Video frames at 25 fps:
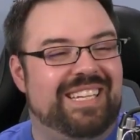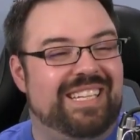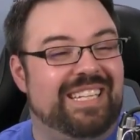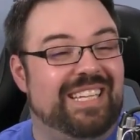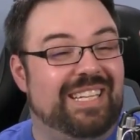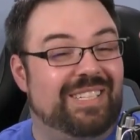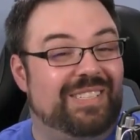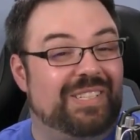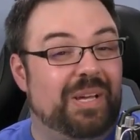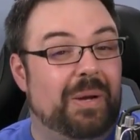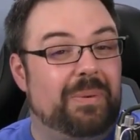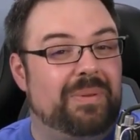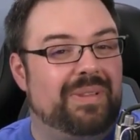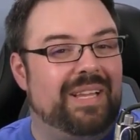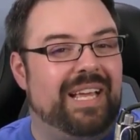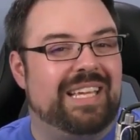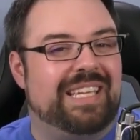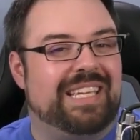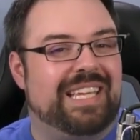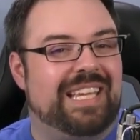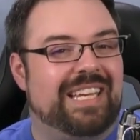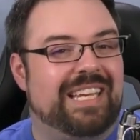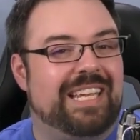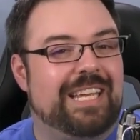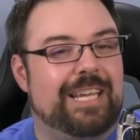You don't
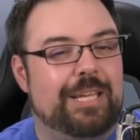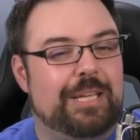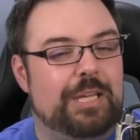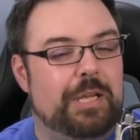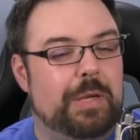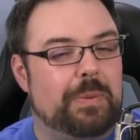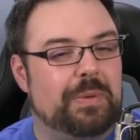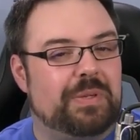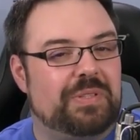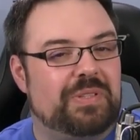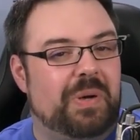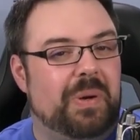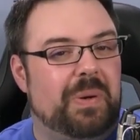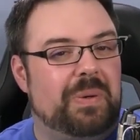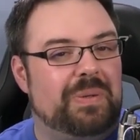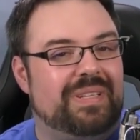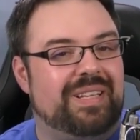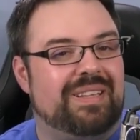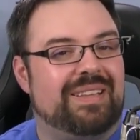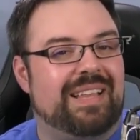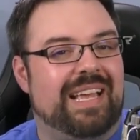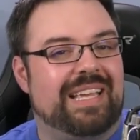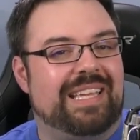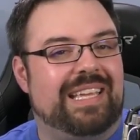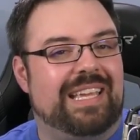like it. You were told
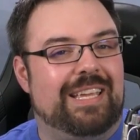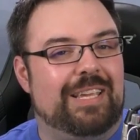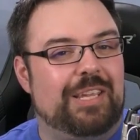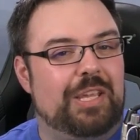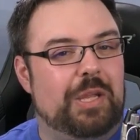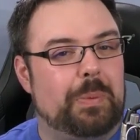to like it.